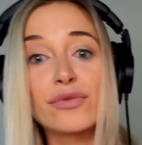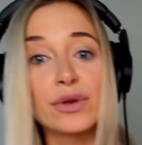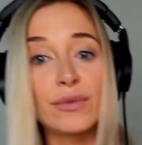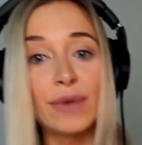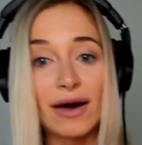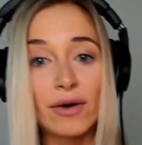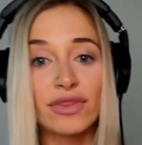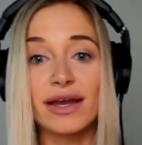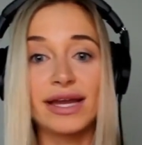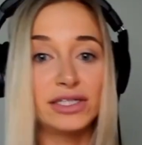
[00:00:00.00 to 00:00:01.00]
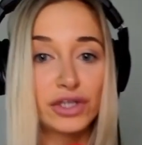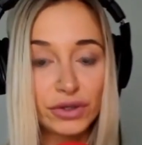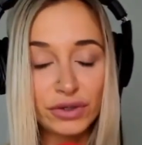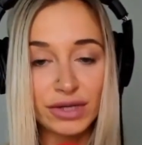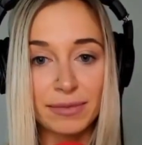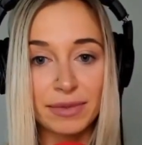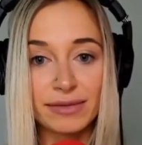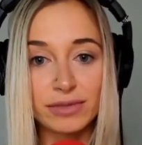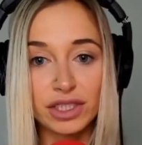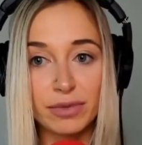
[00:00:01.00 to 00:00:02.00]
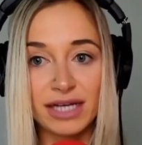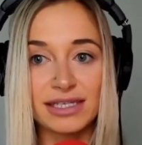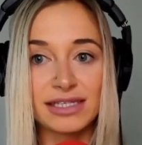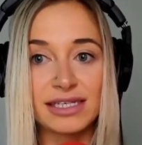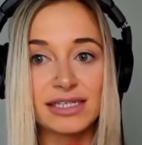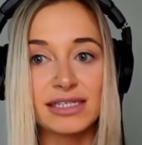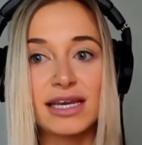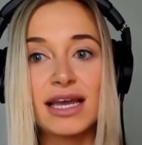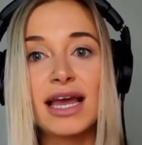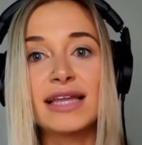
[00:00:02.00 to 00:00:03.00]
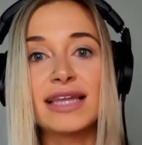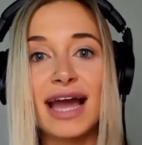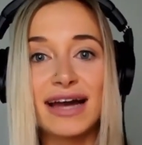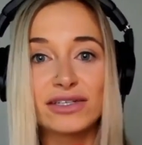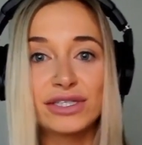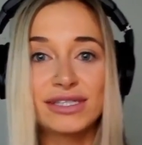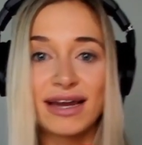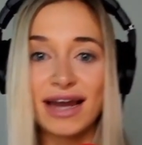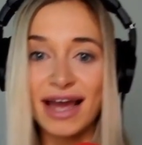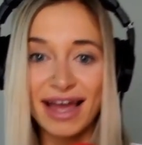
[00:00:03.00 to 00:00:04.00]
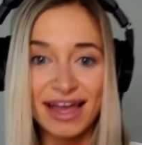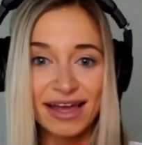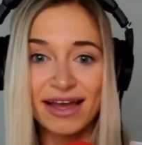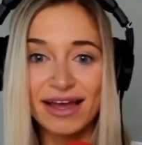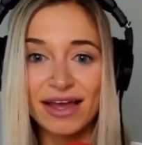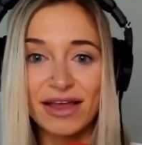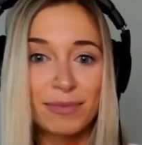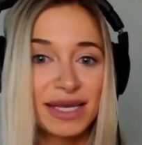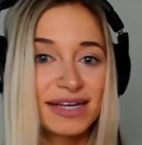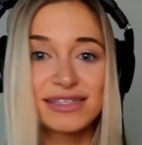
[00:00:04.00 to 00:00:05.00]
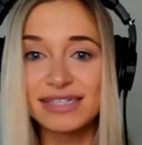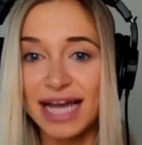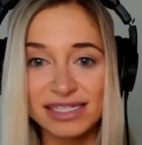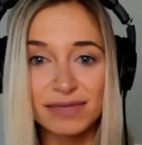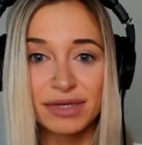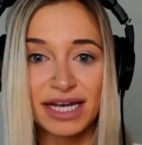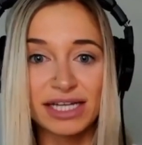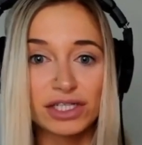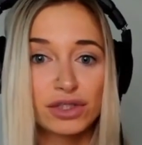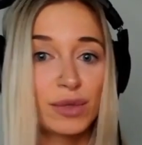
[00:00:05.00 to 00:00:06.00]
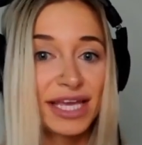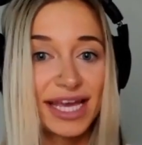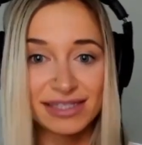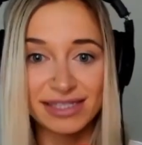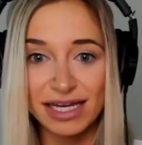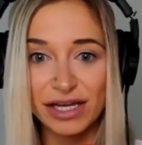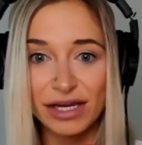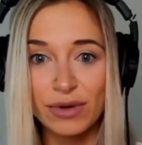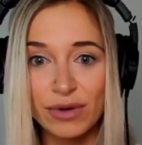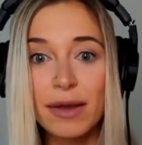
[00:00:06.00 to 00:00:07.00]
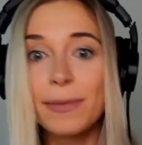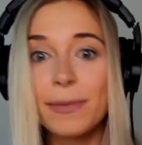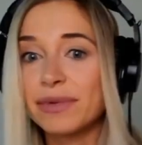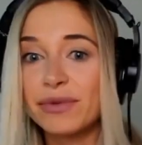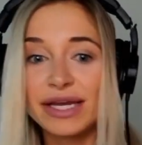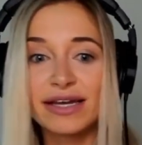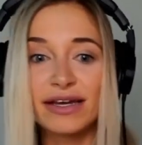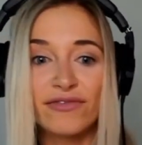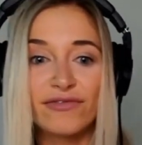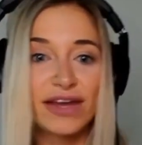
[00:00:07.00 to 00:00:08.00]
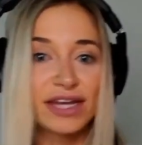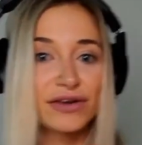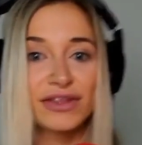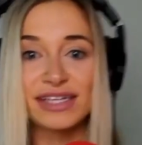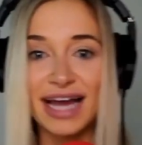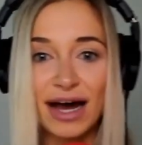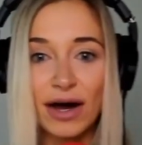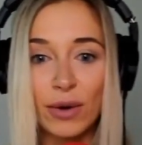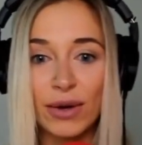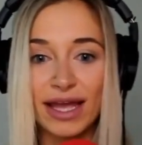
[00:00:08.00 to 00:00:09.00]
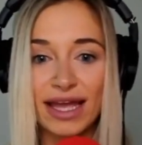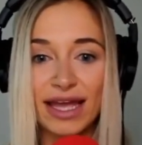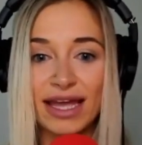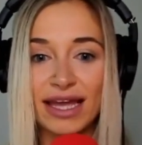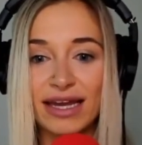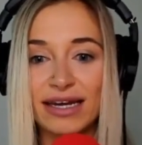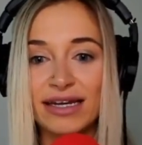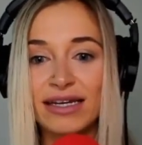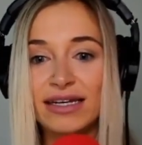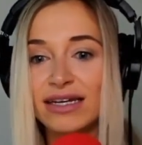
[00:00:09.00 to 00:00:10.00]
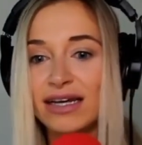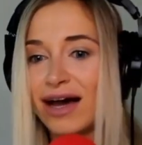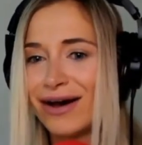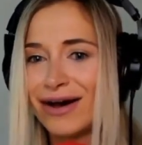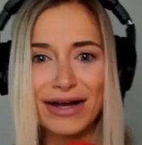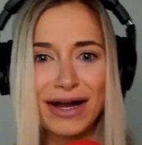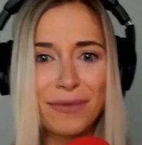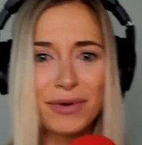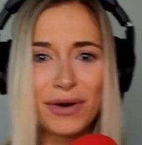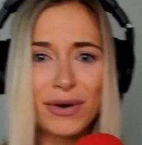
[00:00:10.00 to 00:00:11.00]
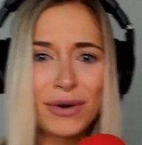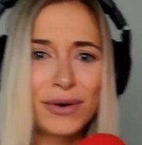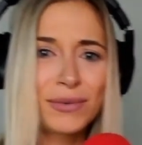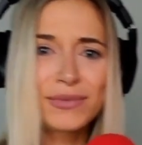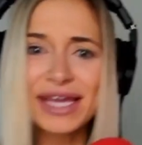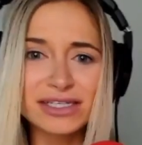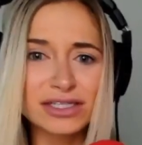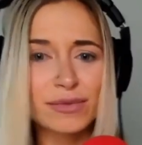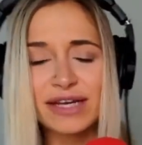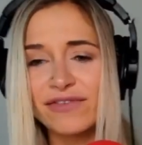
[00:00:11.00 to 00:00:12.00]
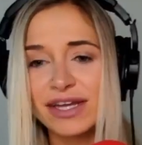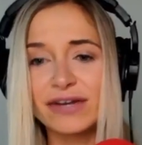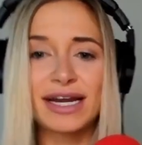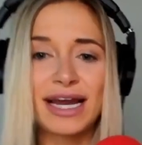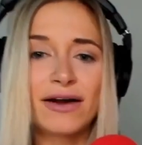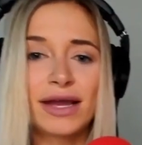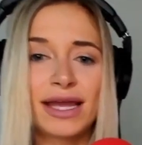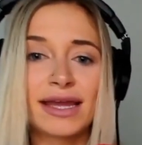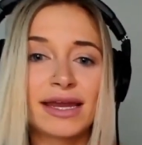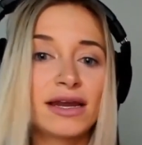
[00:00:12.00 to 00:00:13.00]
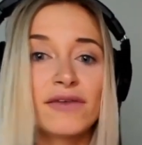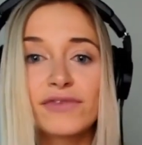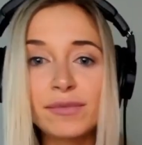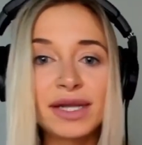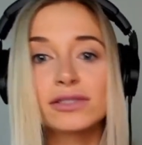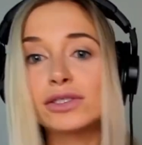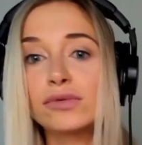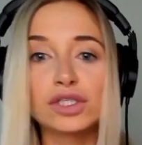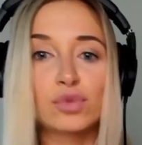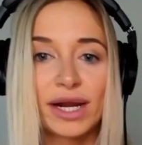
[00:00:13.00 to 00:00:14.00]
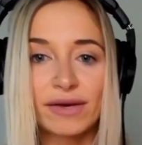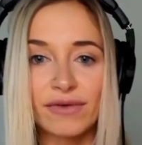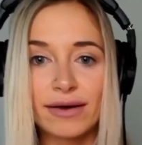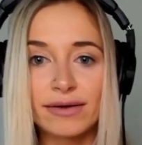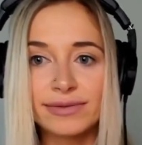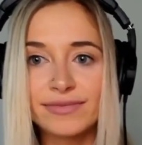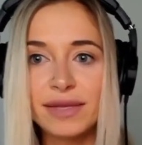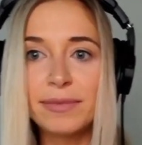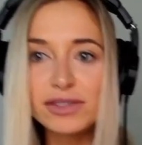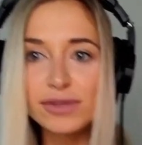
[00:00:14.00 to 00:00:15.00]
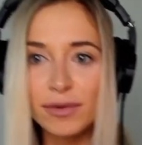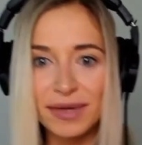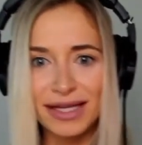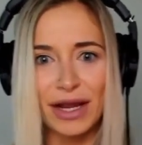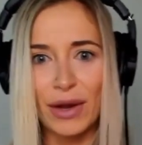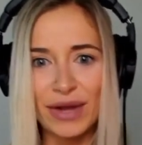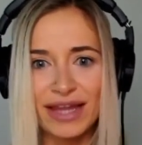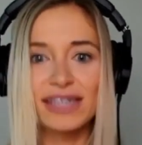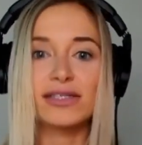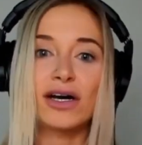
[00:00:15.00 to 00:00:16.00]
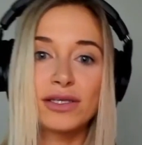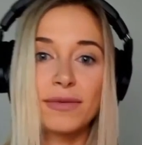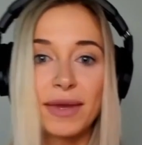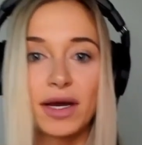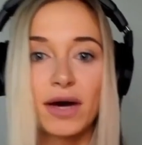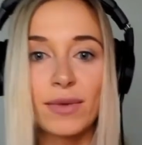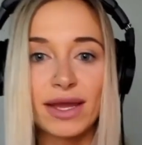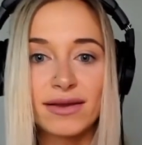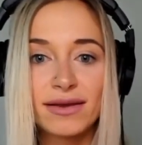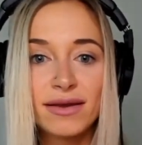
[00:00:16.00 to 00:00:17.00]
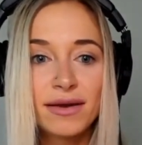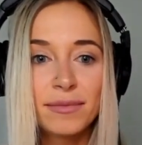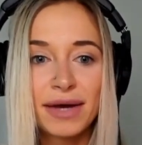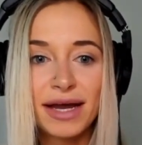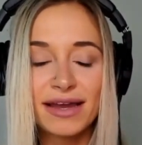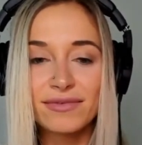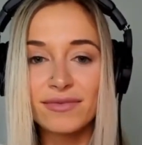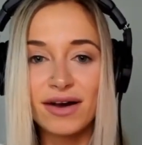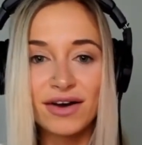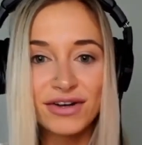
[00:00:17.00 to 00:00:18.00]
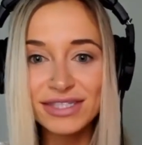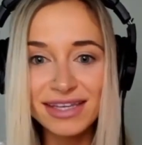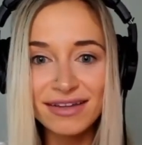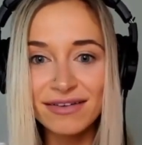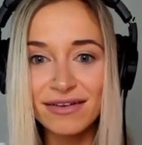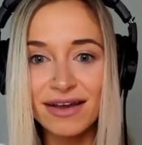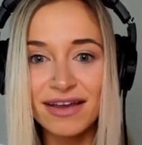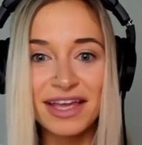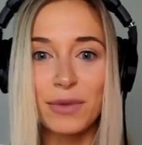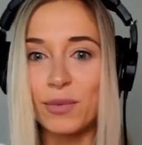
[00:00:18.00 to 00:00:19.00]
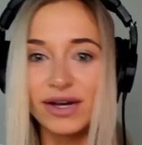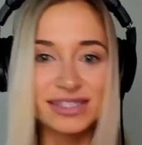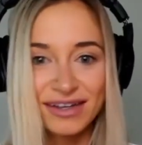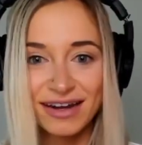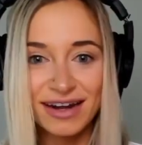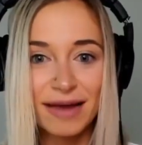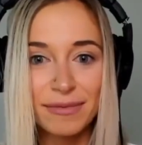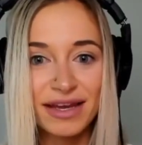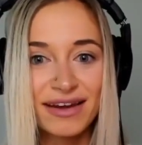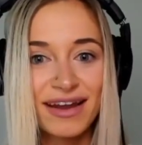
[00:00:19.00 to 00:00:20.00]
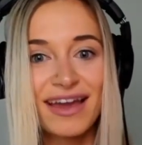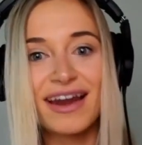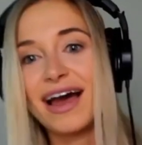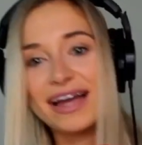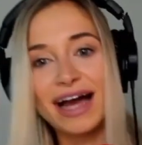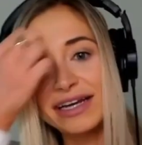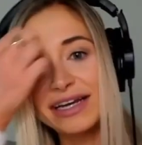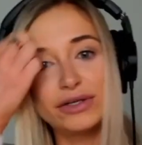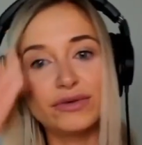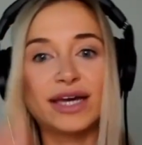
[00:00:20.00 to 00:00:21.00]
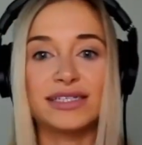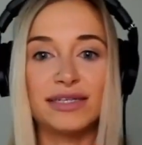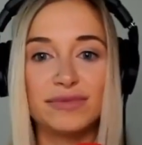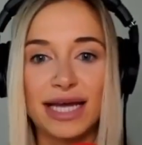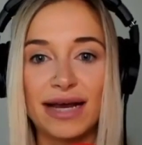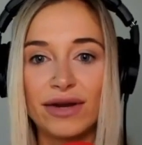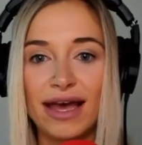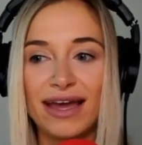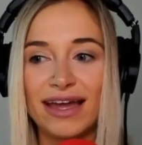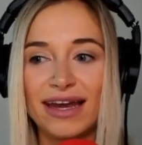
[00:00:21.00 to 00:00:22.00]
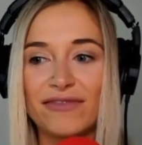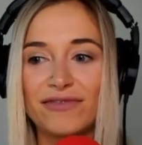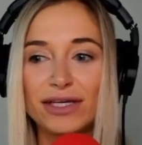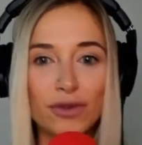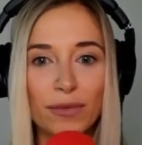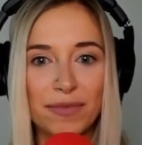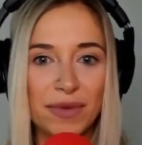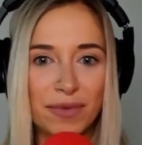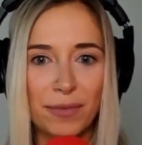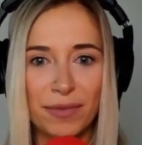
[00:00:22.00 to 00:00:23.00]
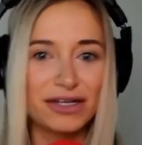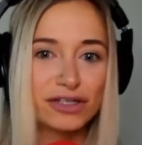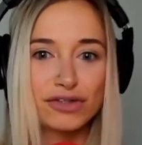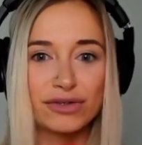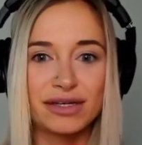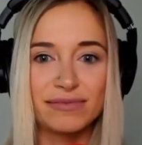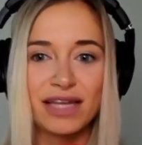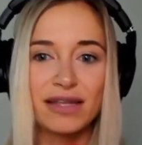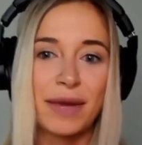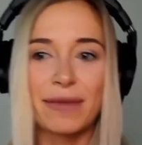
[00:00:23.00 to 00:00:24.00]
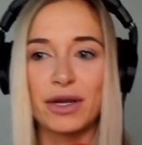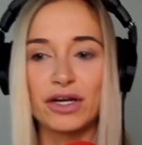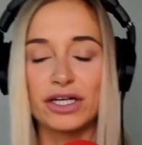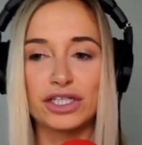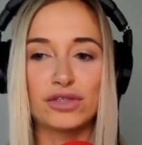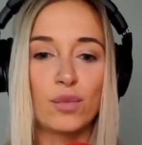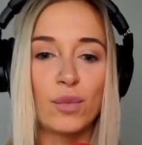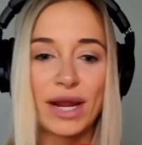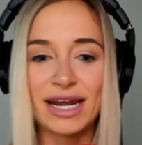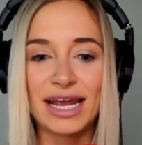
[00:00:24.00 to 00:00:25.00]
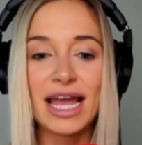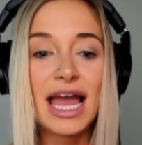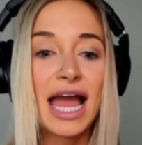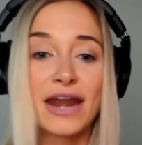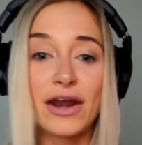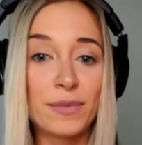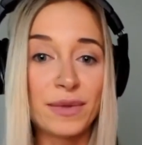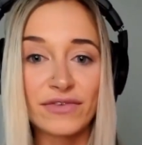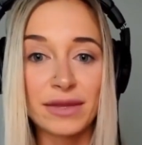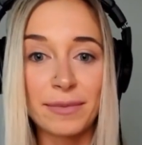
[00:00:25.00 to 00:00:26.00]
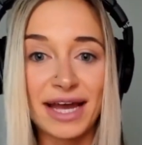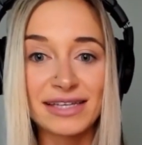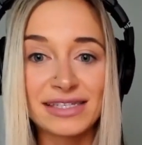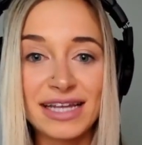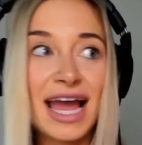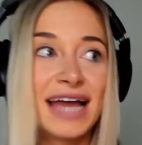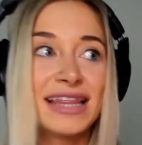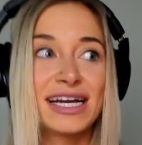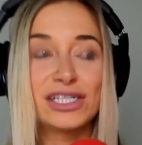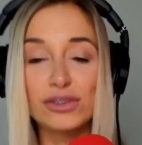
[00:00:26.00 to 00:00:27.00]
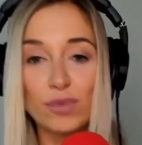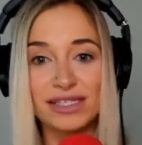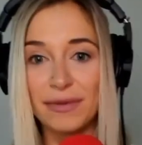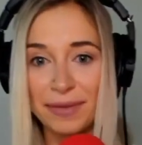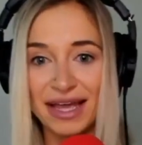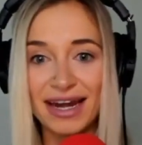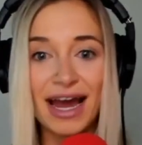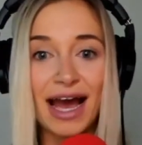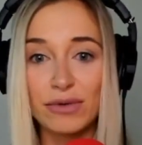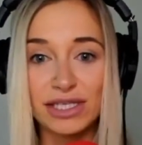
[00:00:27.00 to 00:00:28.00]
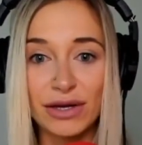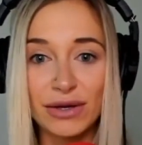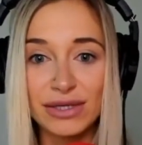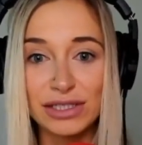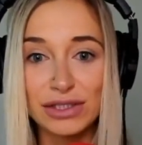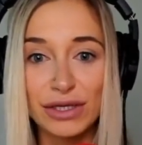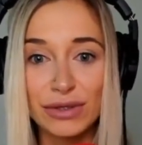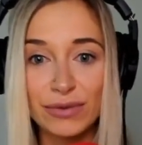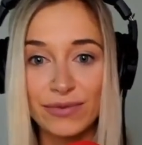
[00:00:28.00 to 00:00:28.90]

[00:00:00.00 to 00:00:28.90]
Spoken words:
throughout the internal KPMG processes, they actually said, hey, because of tax implications, we can't send you. Maybe we could figure this out in a couple weeks, or we could figure it out in a few months. So just wait around. Most people would be like, okay, that's awesome. Maybe I'll wait. But honestly, it wasn't going to happen. And I kind of knew that deep down. And I feel like so many people put their dreams on the back burner, just waiting and hoping for the best. And that just wasn't me. And I wasn't going to too.